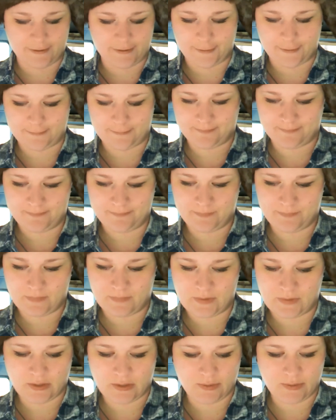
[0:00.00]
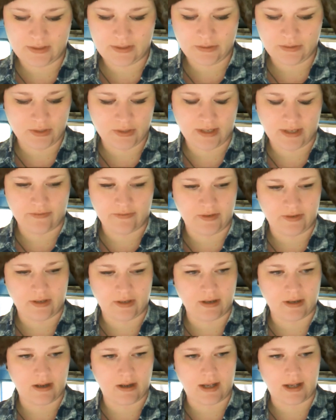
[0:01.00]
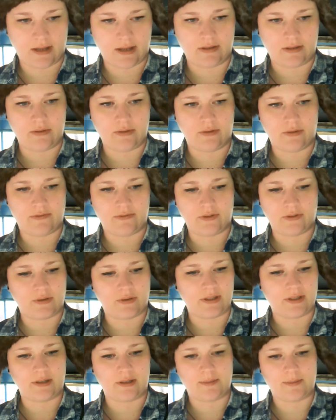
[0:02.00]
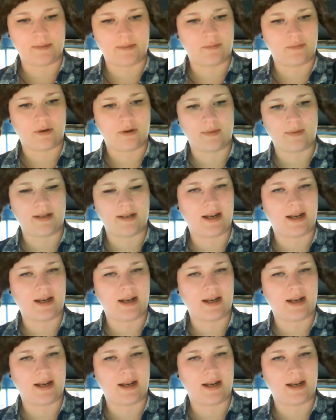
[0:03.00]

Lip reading: know. So we're still trying to figure out how to do the floor a little bit more,